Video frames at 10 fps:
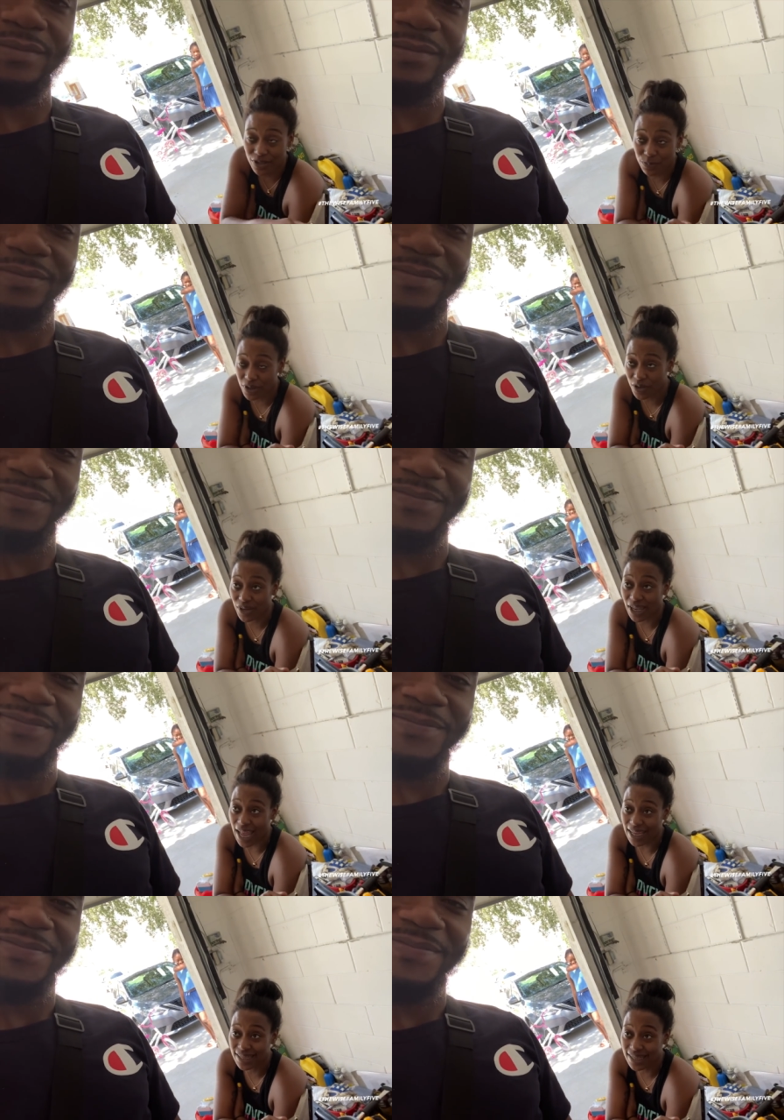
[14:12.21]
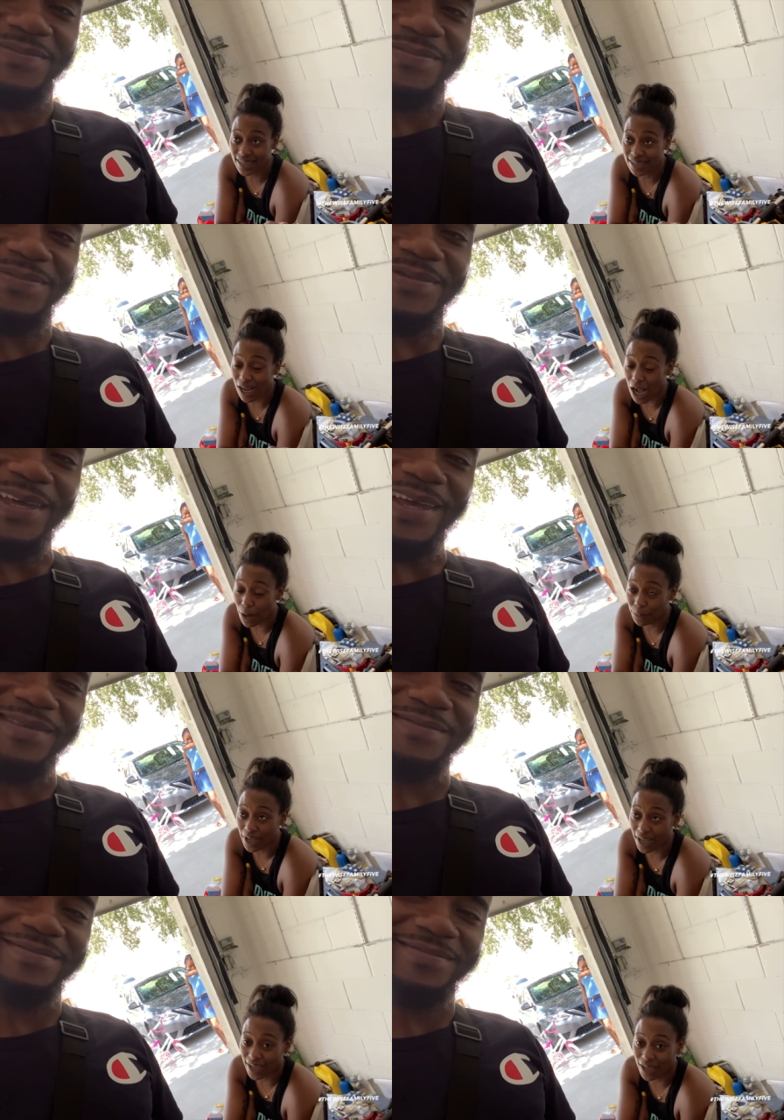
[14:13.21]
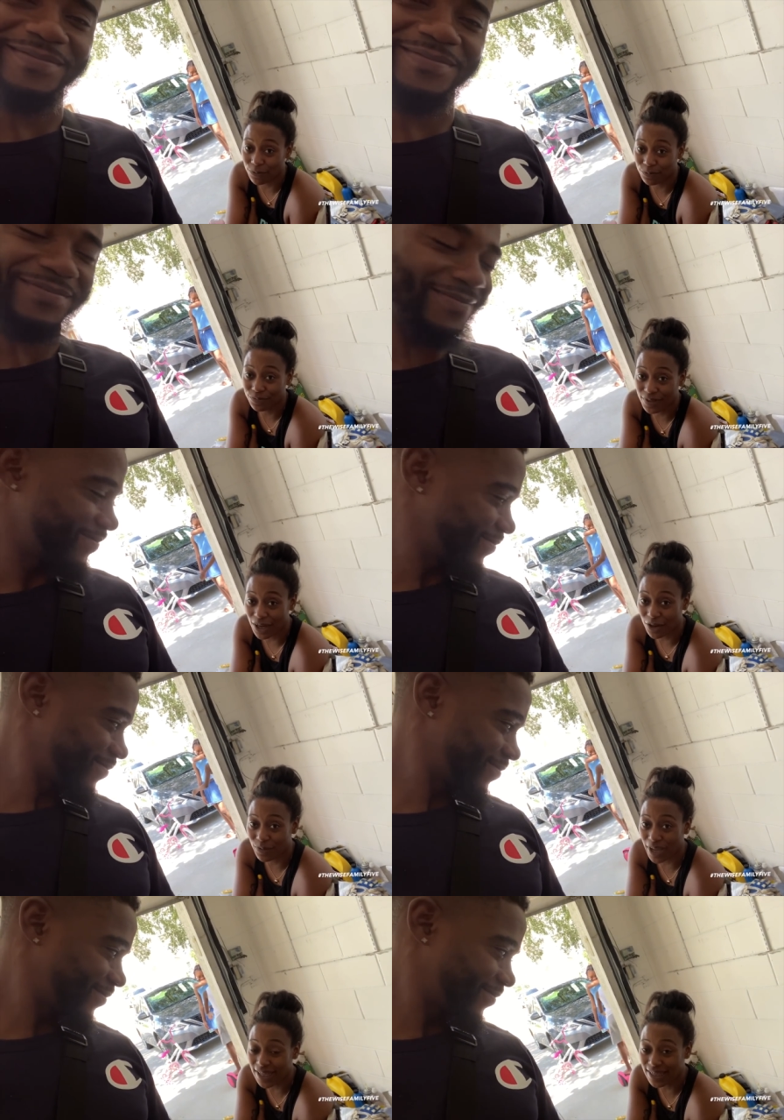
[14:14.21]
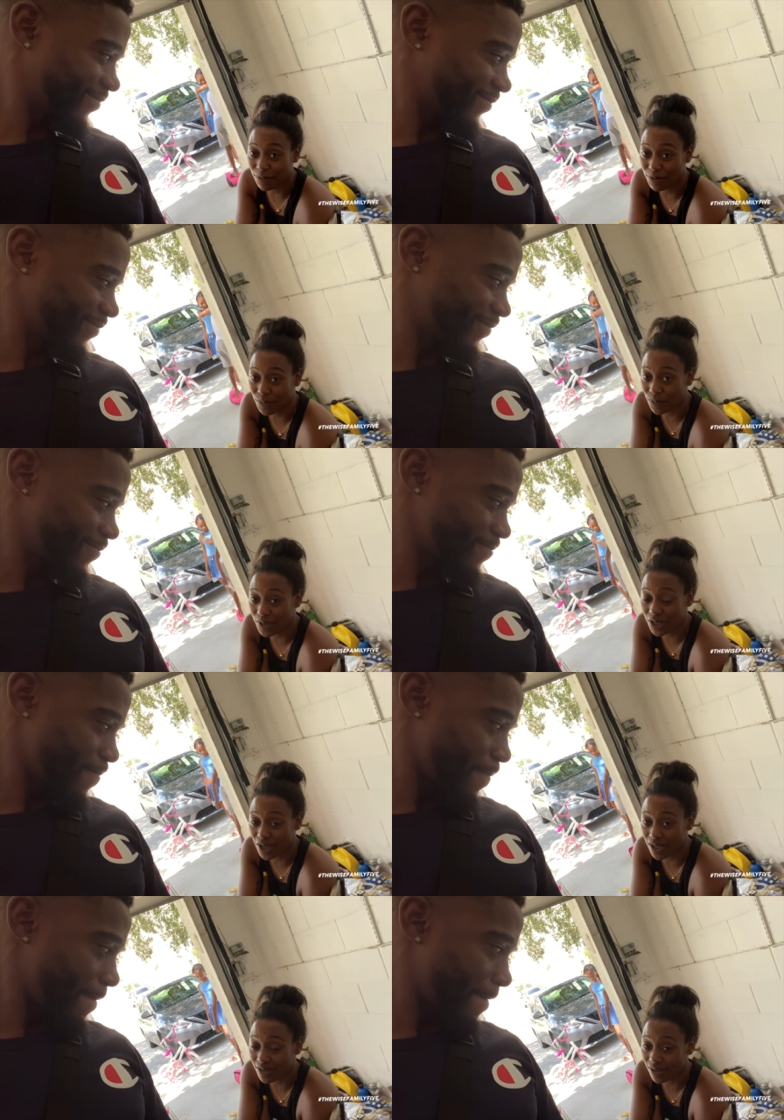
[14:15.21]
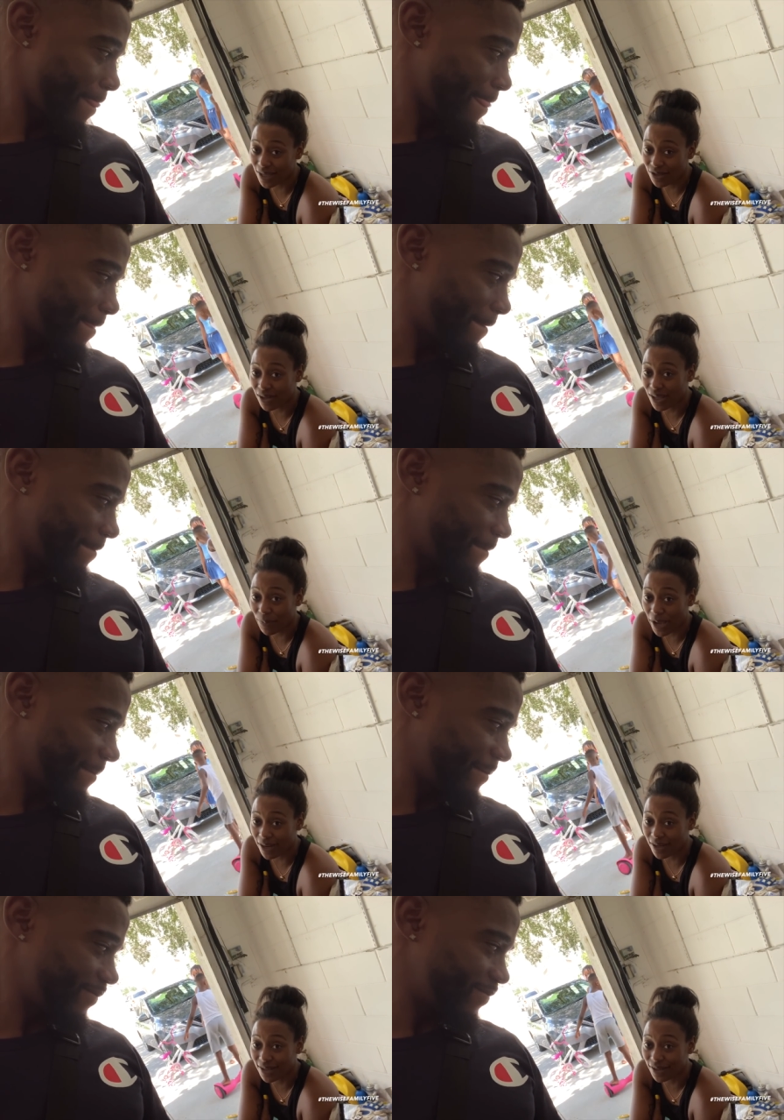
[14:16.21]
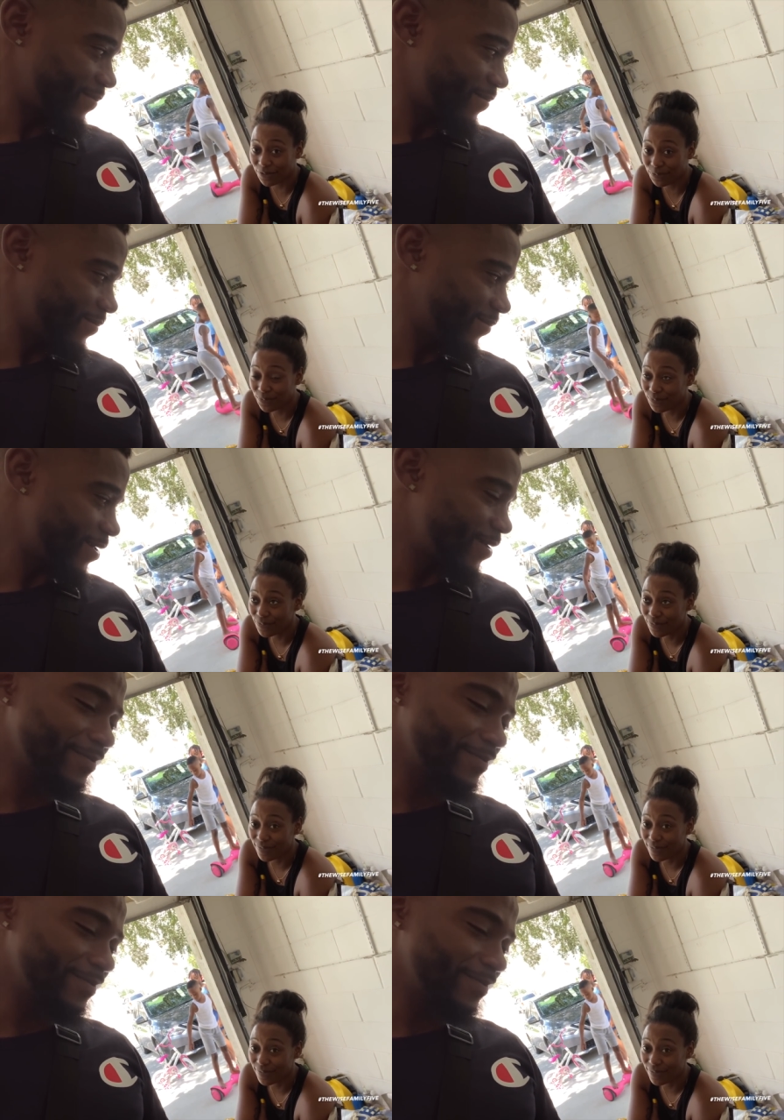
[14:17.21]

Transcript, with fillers: It was pretty relaxing, calm, yeah. and, you know, we got time to with each other. So that's all that matters. So, yeah.